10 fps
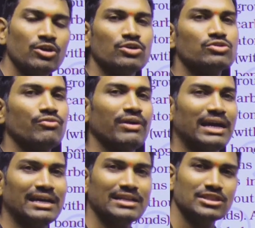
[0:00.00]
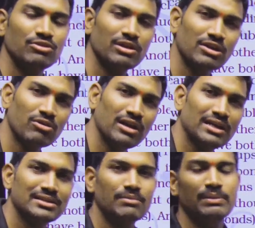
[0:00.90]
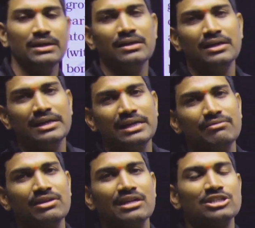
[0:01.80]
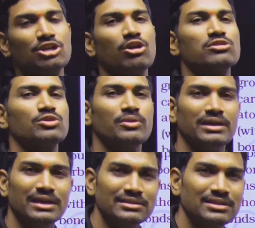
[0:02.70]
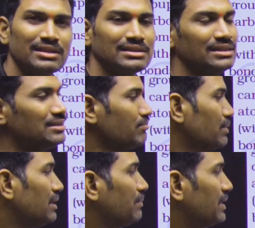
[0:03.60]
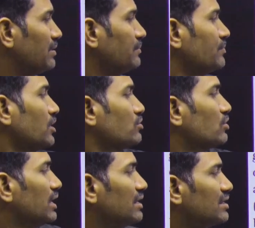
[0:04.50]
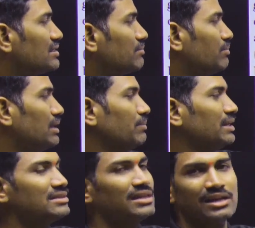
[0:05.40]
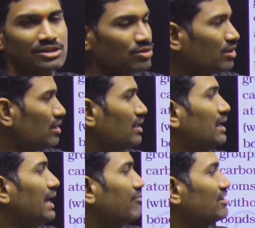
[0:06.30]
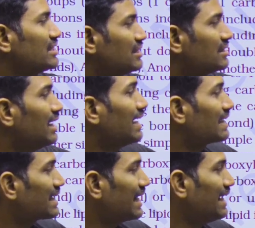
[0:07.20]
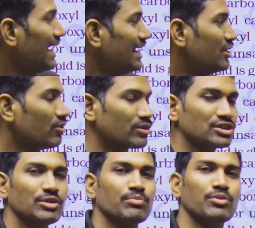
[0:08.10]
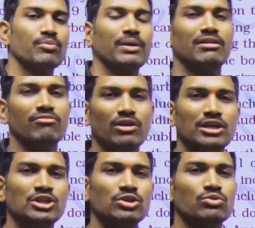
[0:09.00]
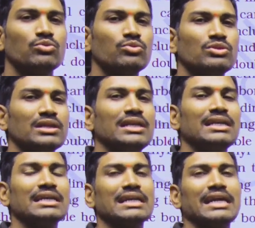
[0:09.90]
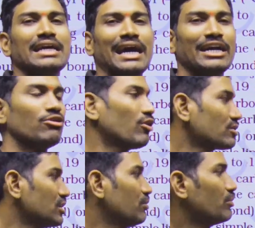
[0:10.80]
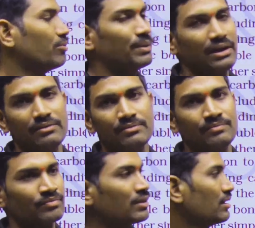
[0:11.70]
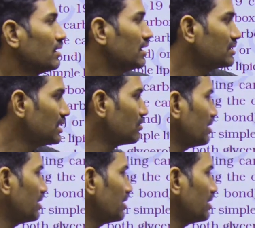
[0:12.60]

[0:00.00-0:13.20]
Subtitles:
So fatty acid you can call as lipid. Even glycerol also you can consider as a simple lipid. So another simple lipid is the glycerol, which is trihydroxypropane. 1, 2, 3 trihydroxypropane. Yes or no?